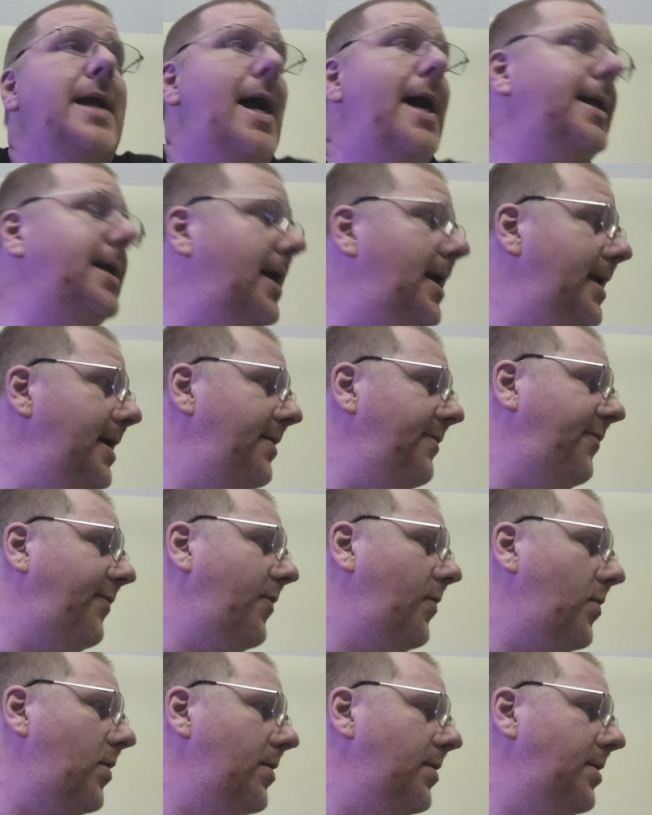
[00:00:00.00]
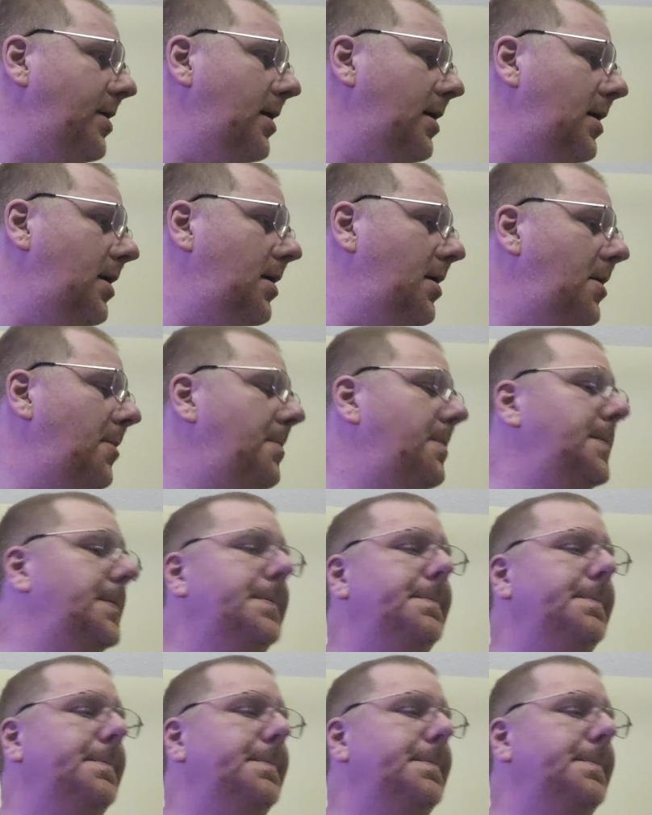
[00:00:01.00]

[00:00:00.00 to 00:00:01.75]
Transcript: I got it for the